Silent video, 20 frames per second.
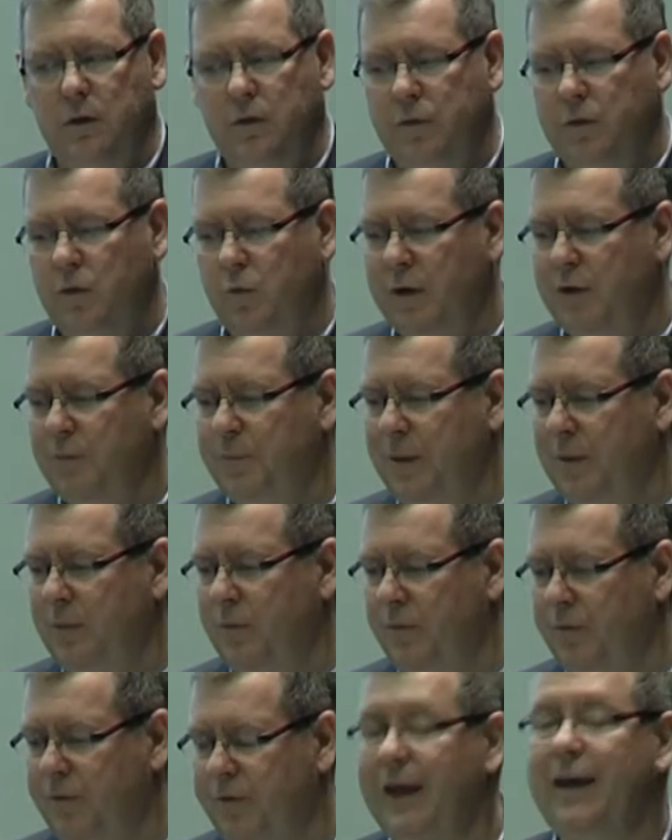that we've
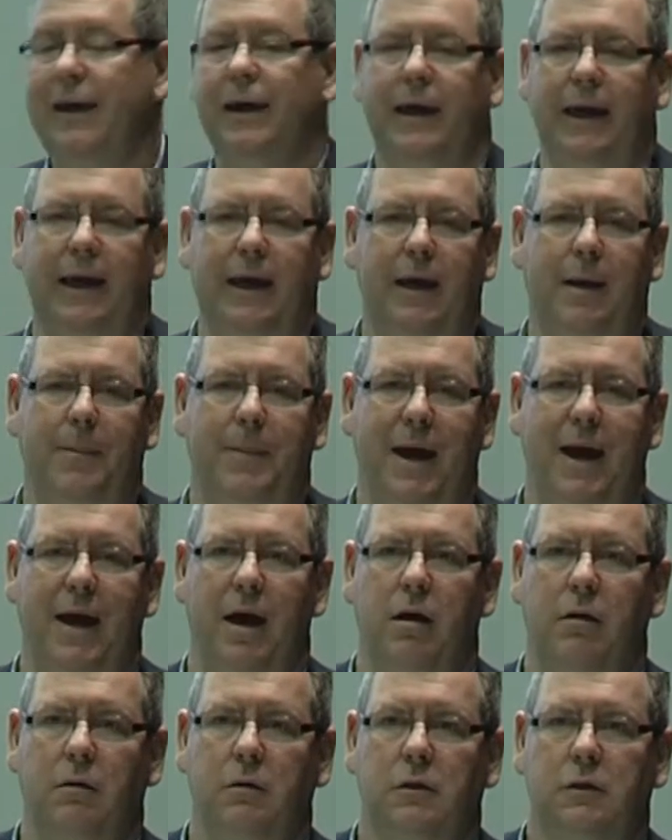been thinking
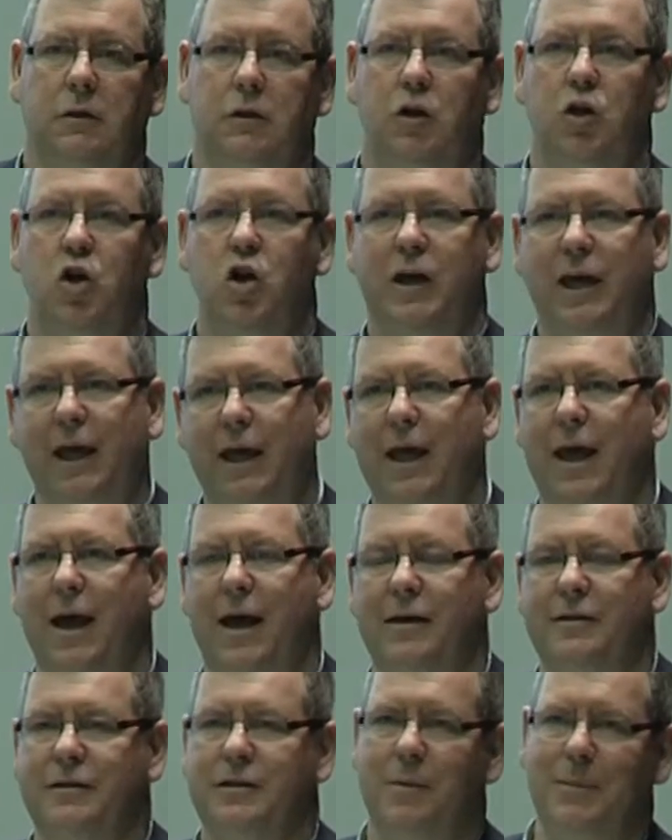about, looking
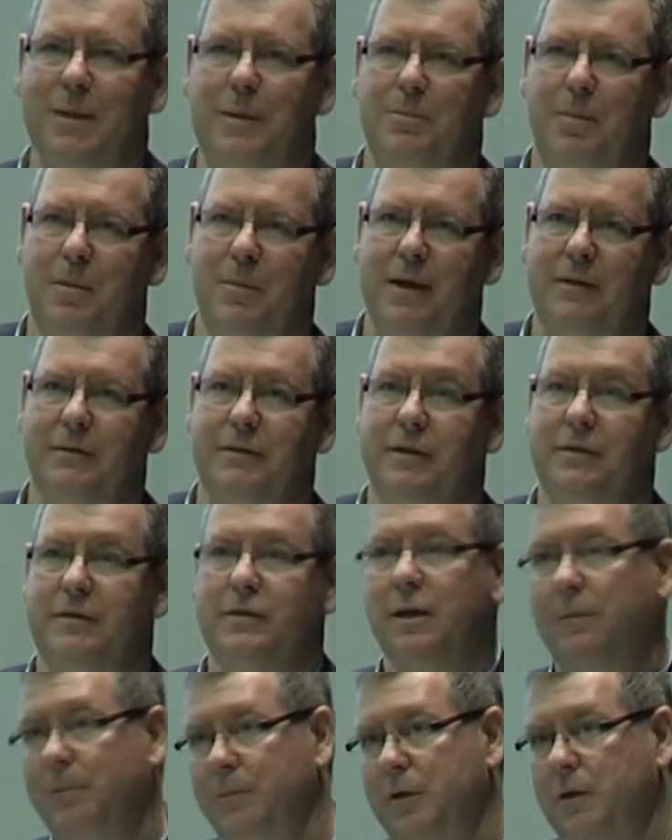at, some implemented,
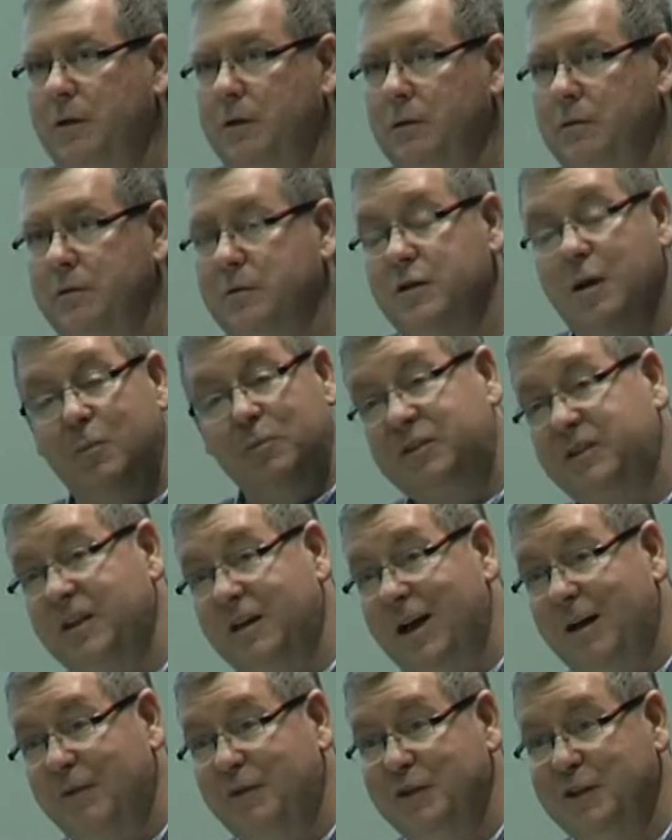some not, some
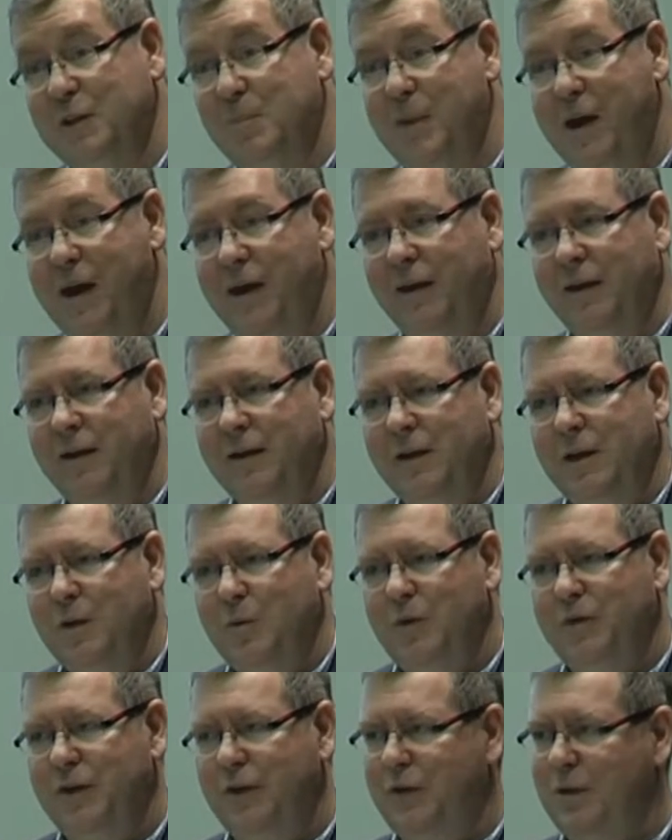still up for debate
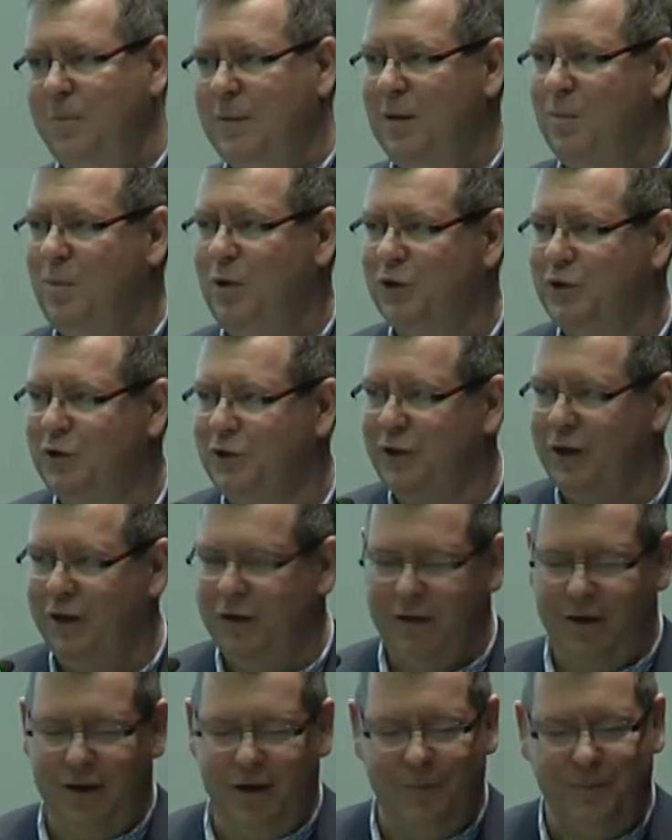within the Pottinger
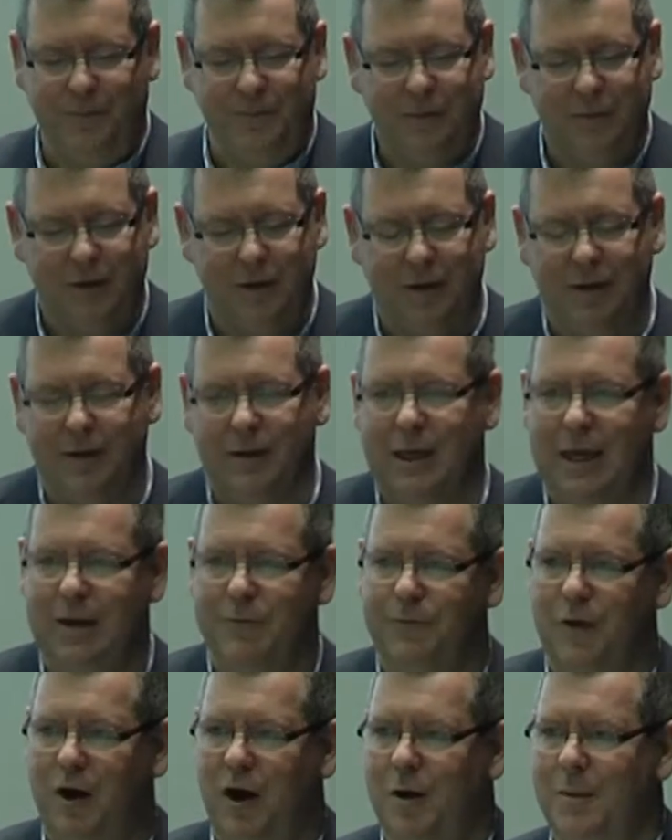
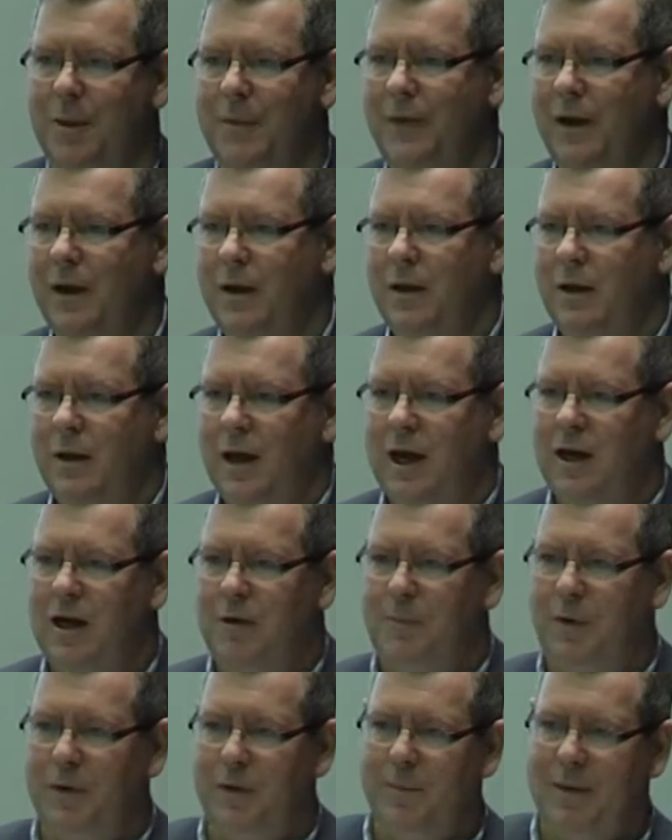environment. And I
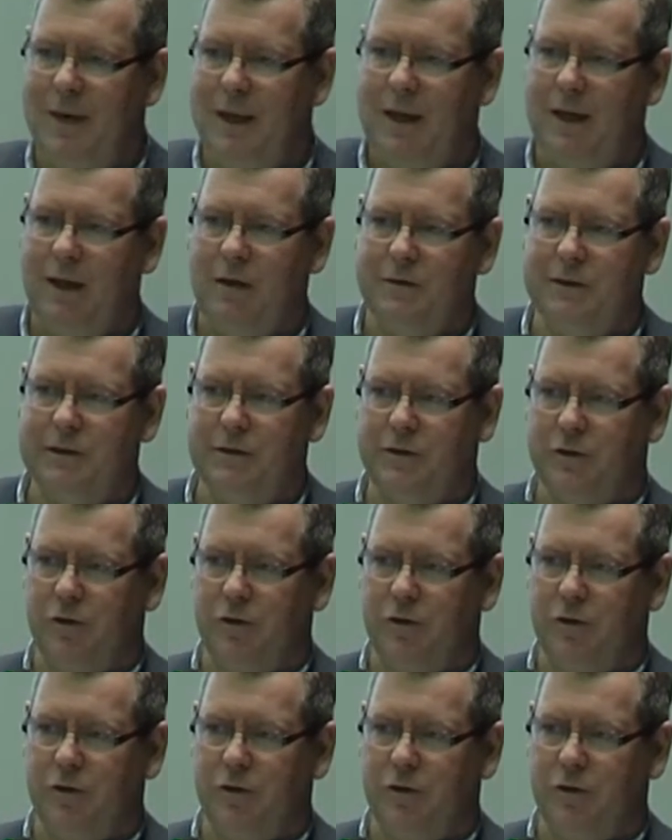put the millennials into